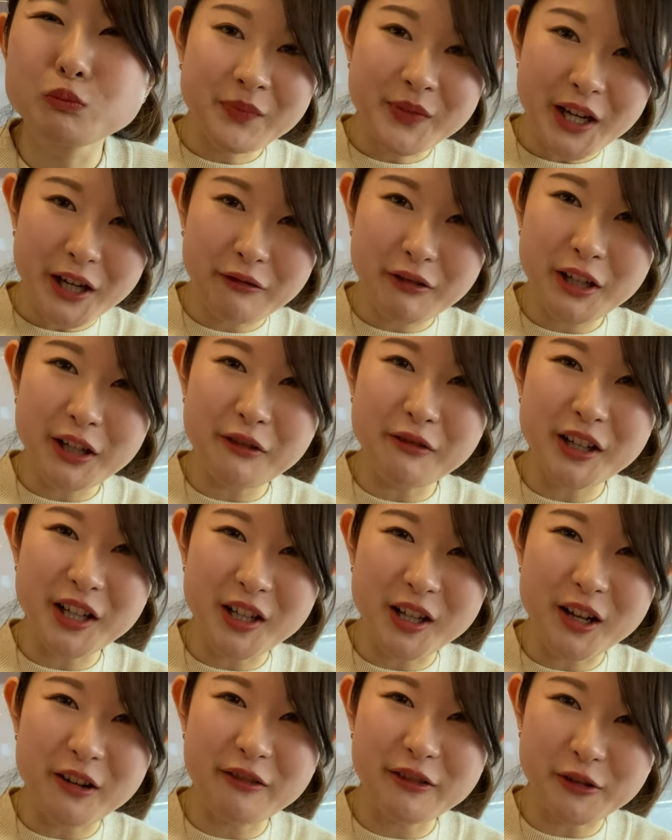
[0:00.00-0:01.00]
I really really
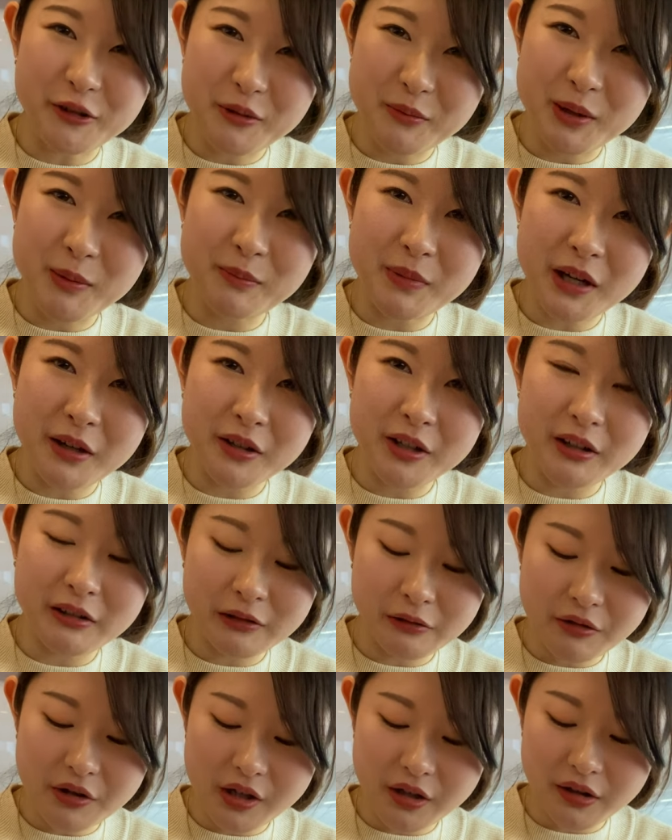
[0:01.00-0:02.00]
love soybean powder,
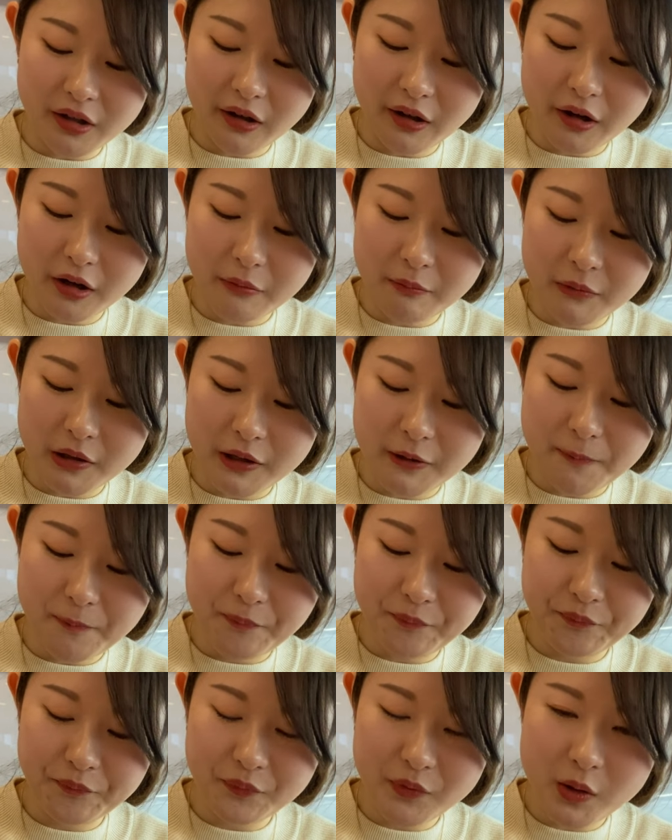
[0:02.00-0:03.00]
so these are like
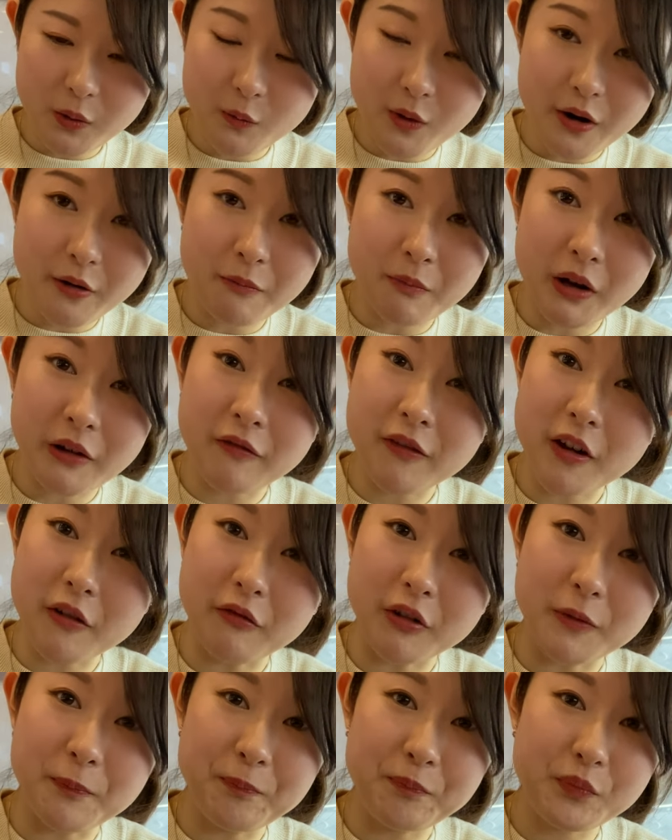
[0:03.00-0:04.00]
one of my
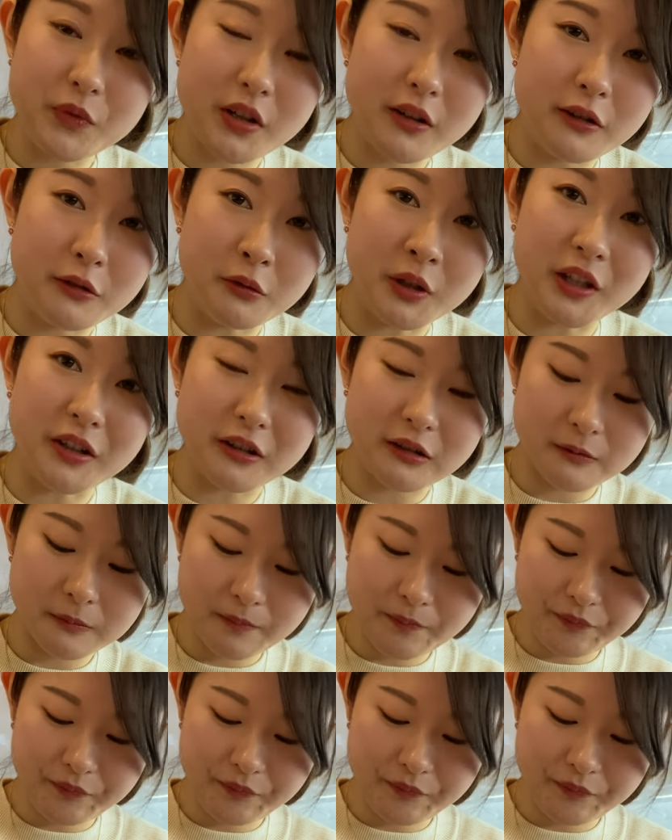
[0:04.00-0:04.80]
favorite sweets.